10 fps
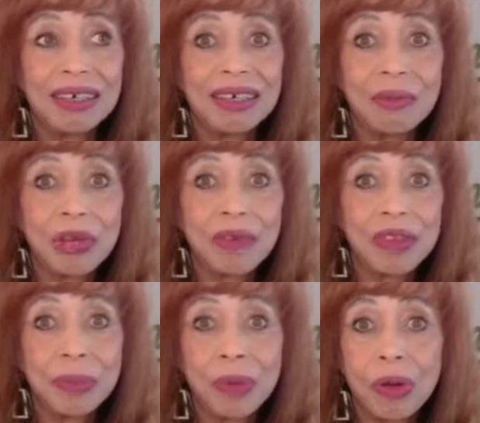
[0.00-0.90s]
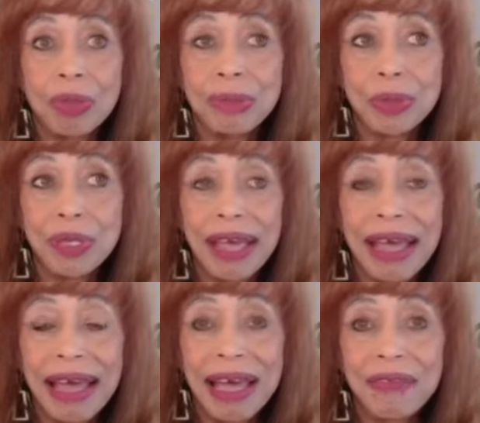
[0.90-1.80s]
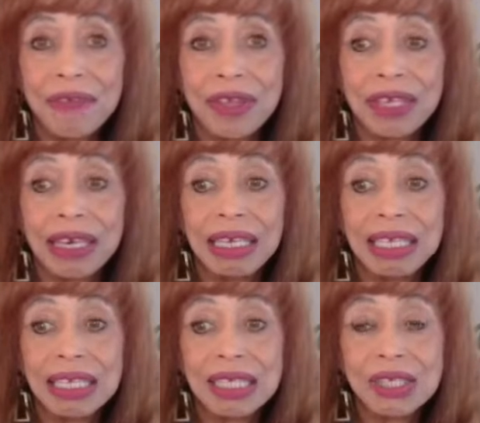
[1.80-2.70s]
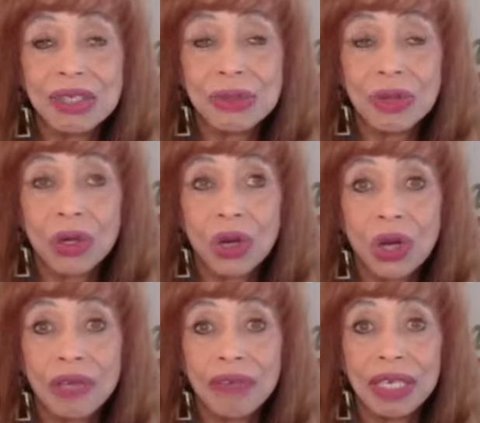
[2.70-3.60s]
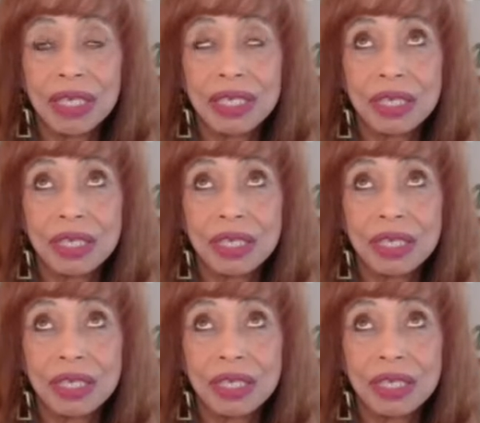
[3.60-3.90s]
One of the problems we have that leads to a lot of illness,